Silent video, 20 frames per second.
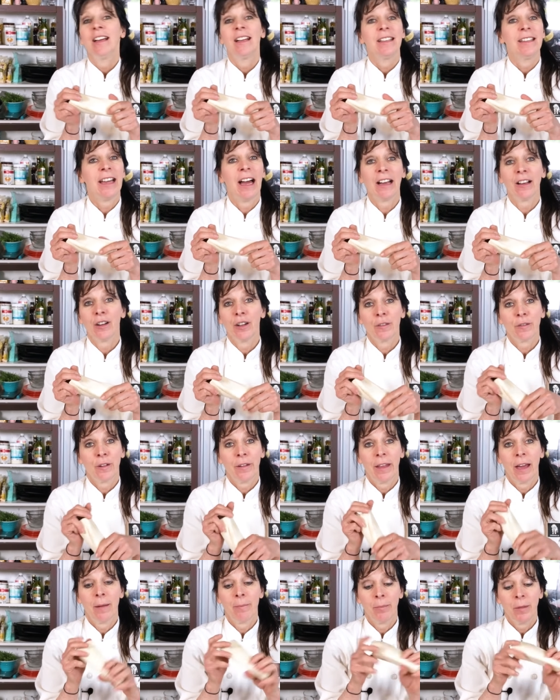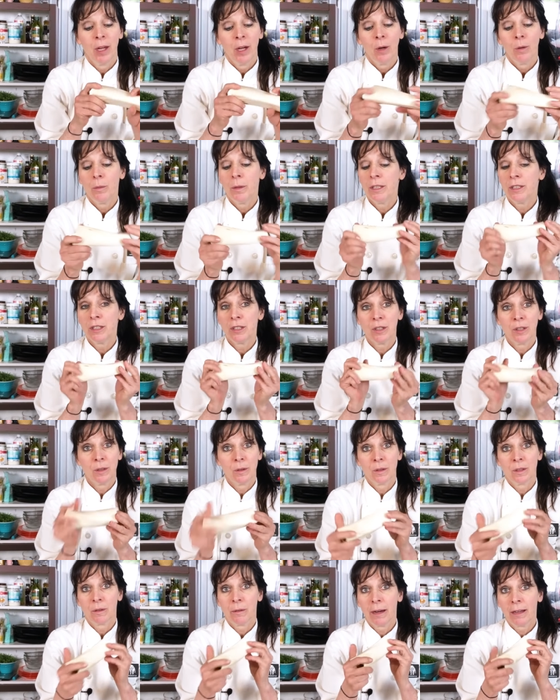Not good for them. We just
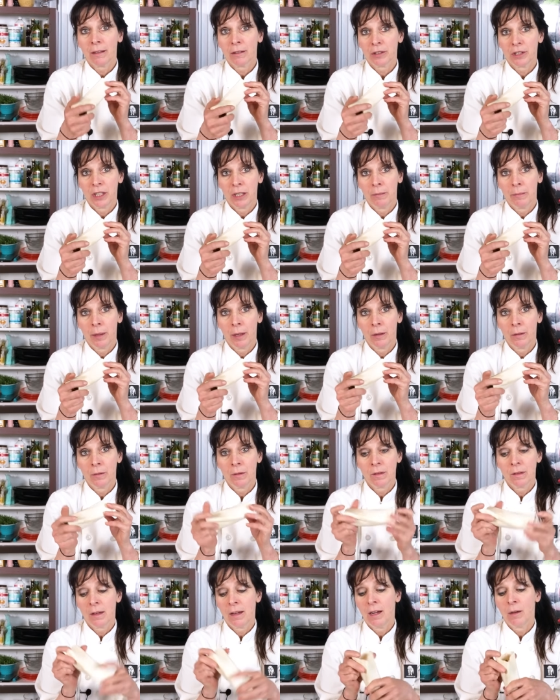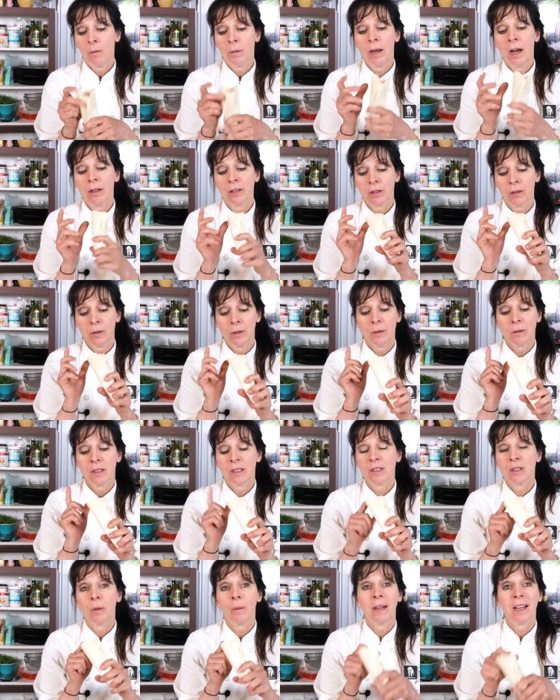use the regular shin bones, and we also use
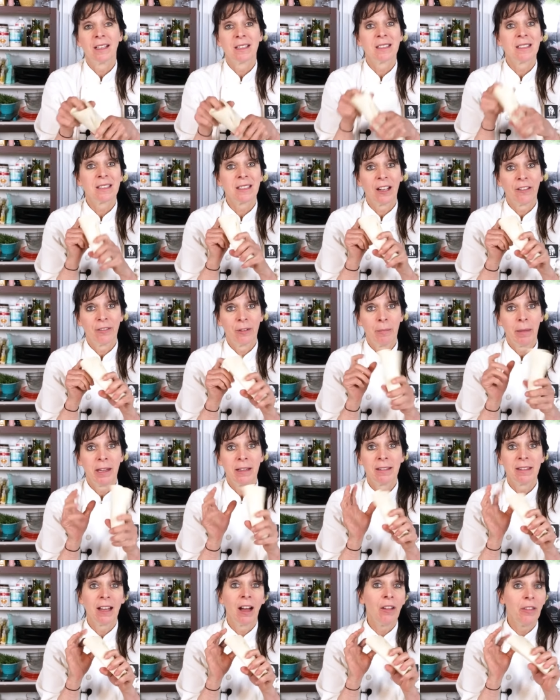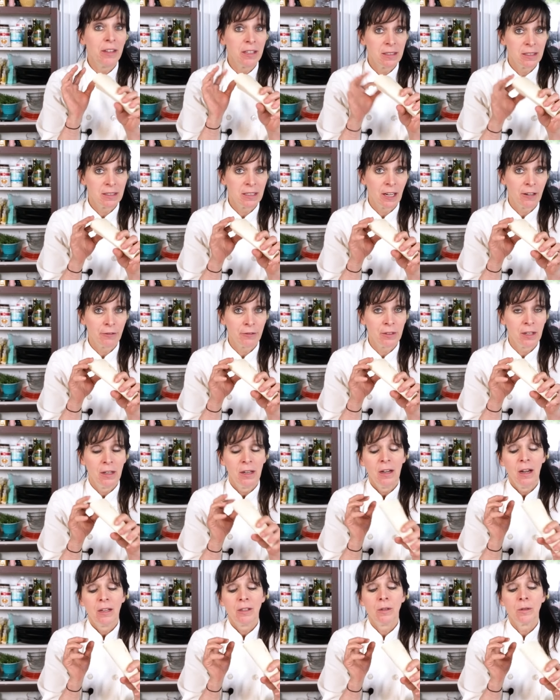it so we can stuff them. They sell these stuffed.
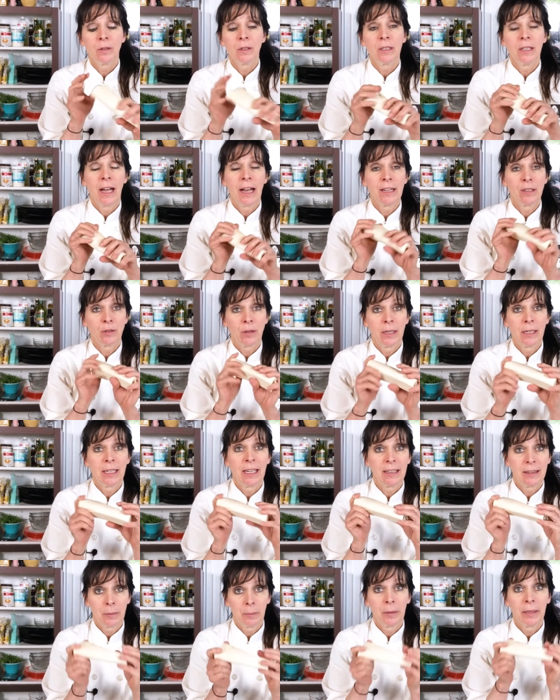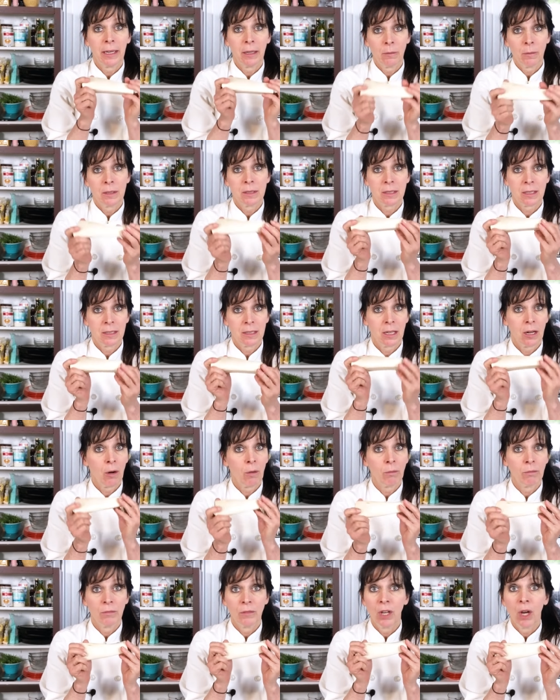Usually I try to get the plain ones because I
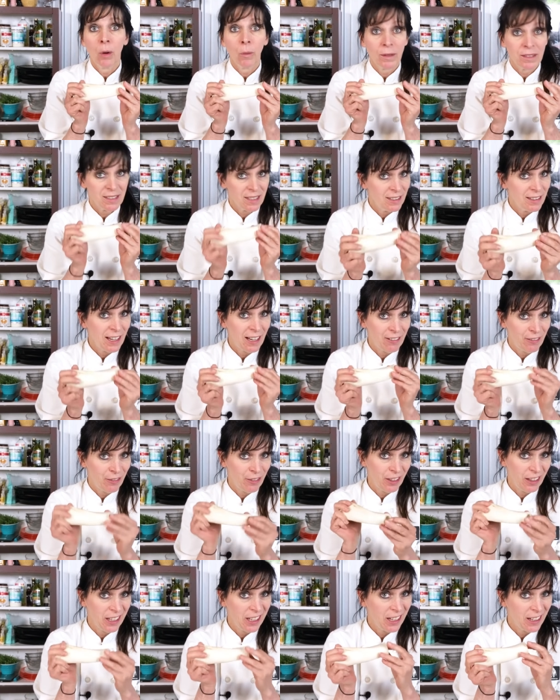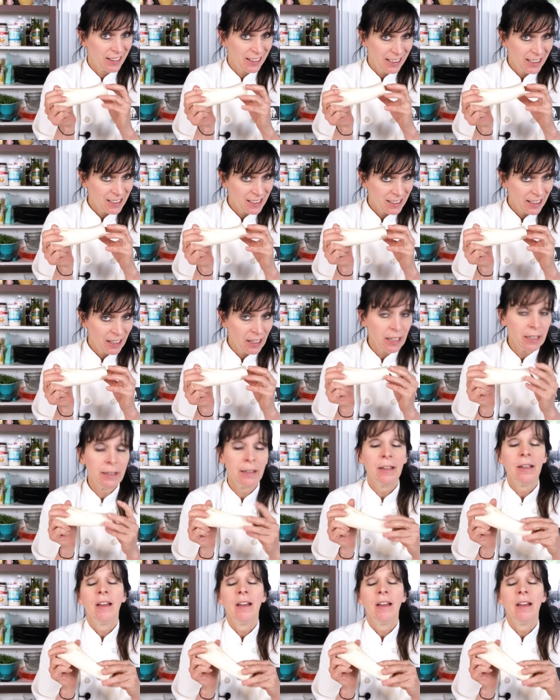don't know what's in that filling on the inside.